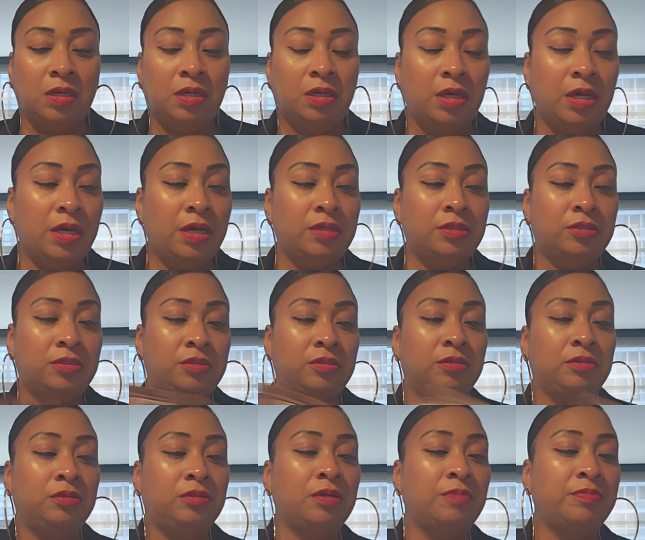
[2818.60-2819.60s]

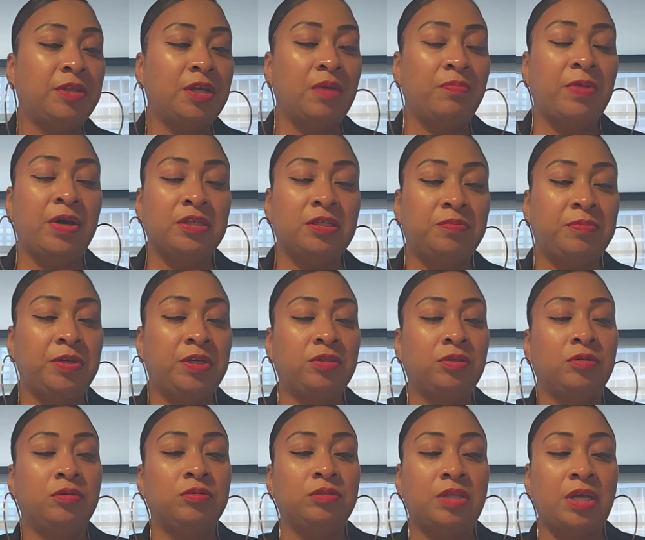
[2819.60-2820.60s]
Yes, something about to be
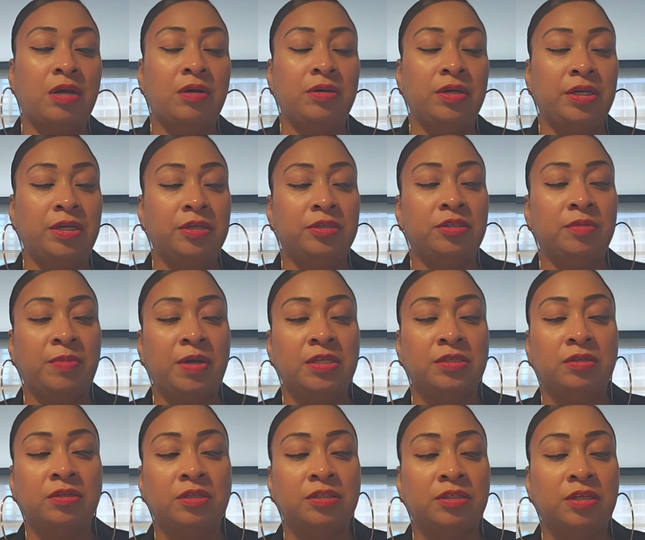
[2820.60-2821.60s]
closed out here.
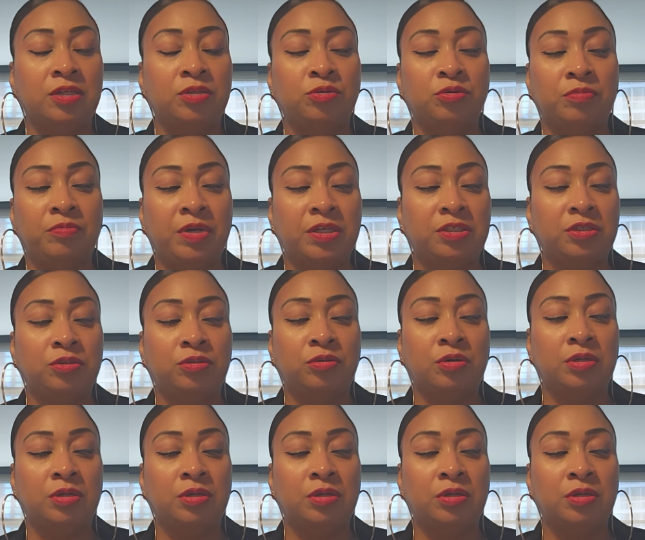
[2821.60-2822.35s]
Somebody's going to send you a message